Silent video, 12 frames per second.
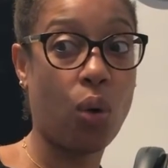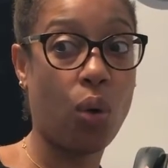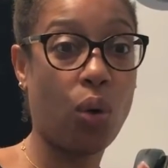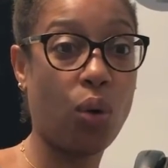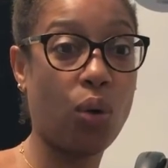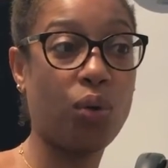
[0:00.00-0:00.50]

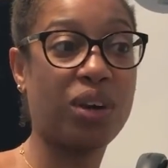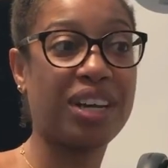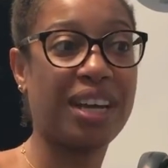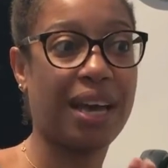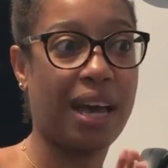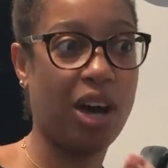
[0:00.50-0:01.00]
who
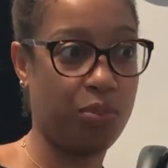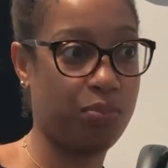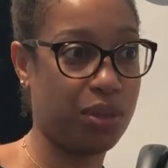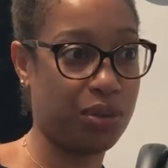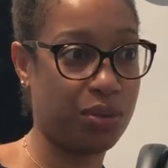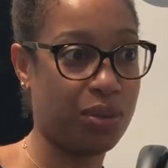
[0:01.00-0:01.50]
could
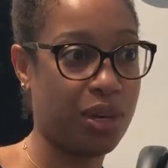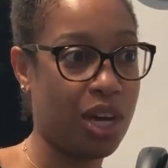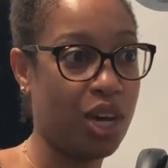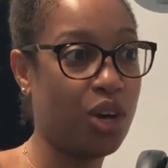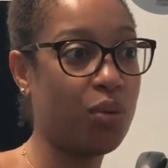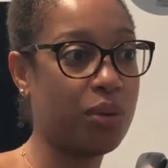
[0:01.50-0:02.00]
help you,
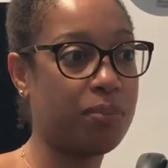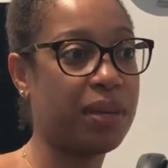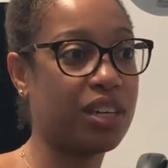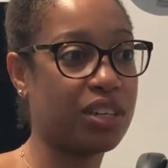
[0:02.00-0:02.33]
who would be